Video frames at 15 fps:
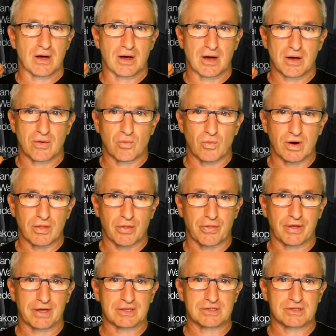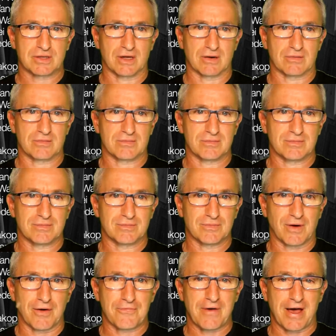One of the things that
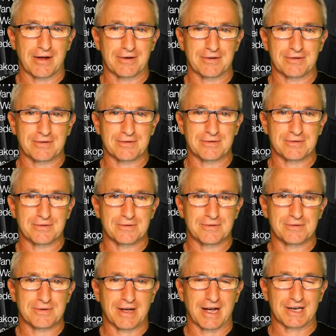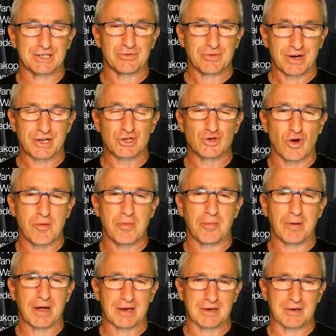I found actually really enjoyable
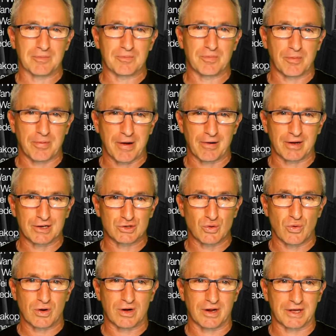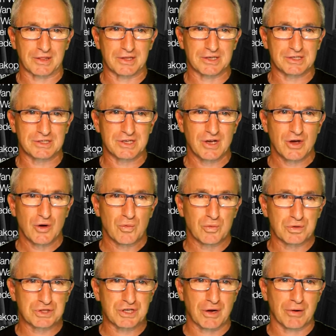about preparing a talk like this
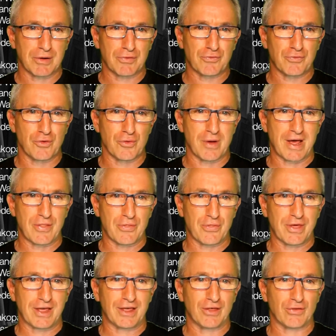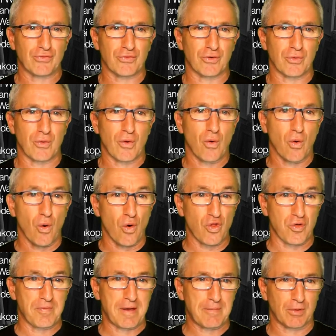was going through and thinking through all the
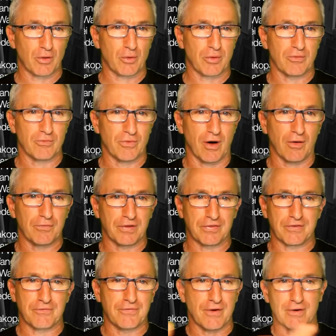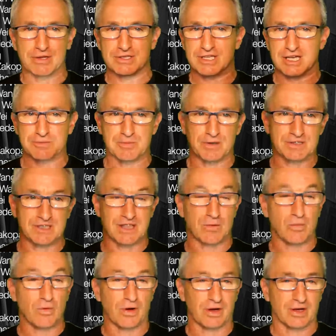people who are involved in the various aspects of that
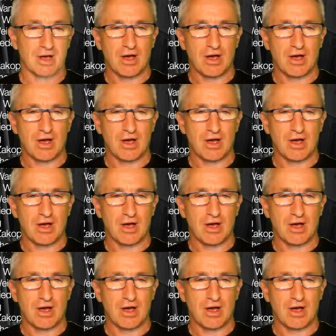work.